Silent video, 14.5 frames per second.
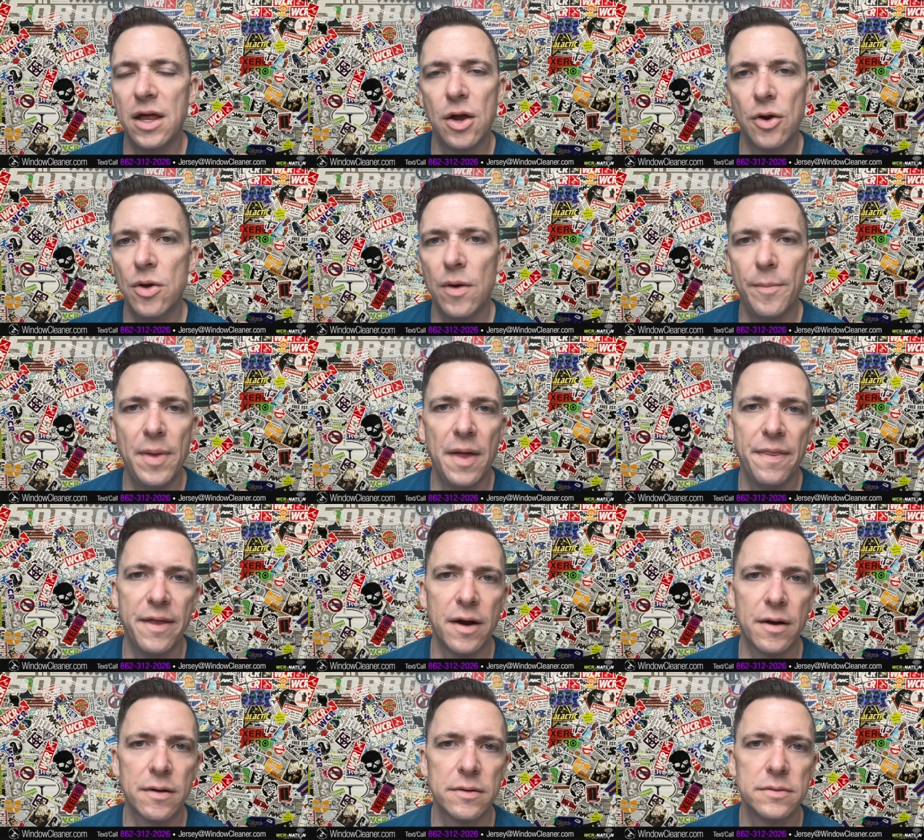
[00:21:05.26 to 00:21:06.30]
hear you. I'm not
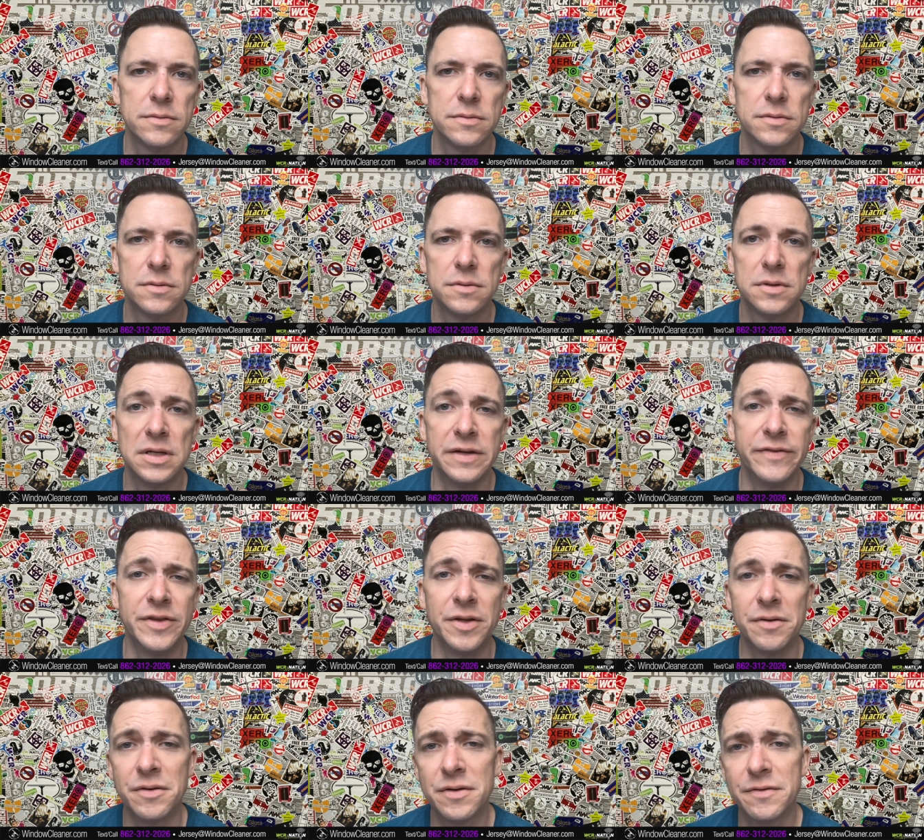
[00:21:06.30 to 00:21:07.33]
there, even
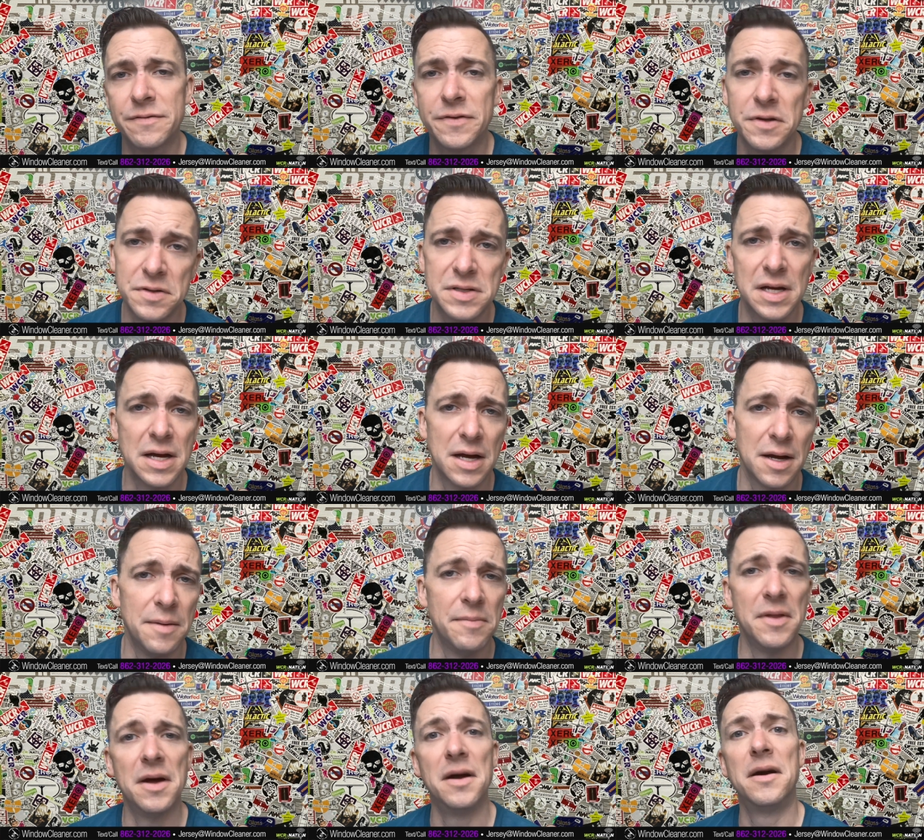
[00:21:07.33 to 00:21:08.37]
though it feels like
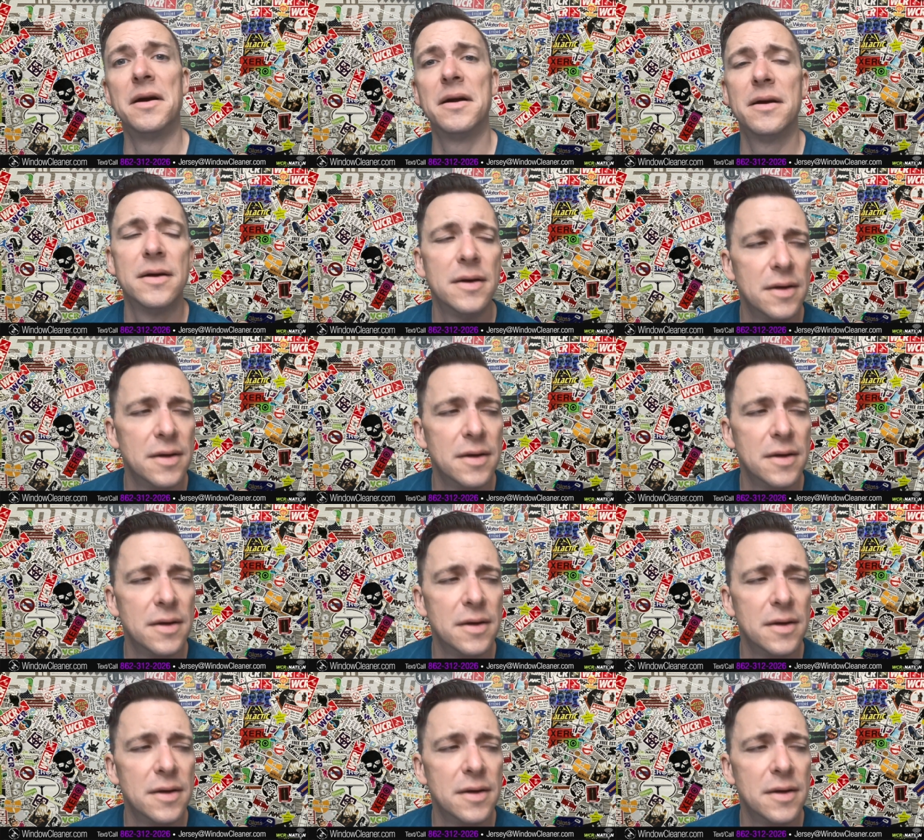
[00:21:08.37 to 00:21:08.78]
I'm there.